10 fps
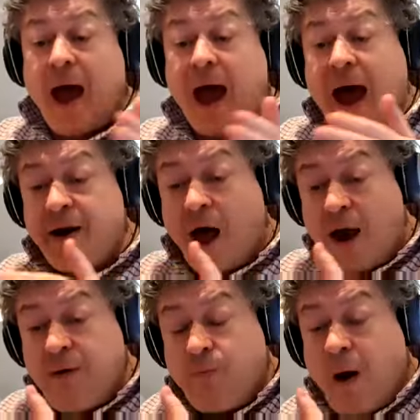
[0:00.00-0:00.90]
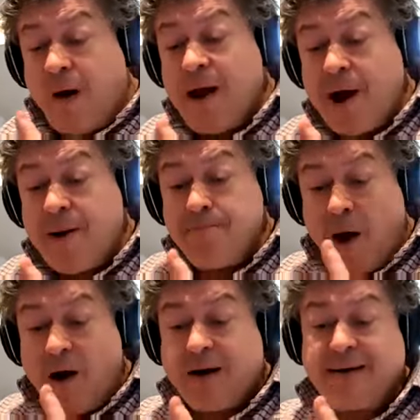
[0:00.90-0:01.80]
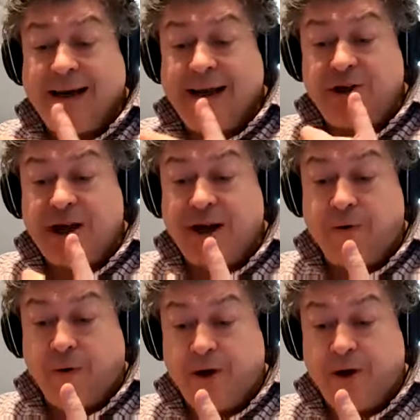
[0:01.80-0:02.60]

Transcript: And I worry about marketing in general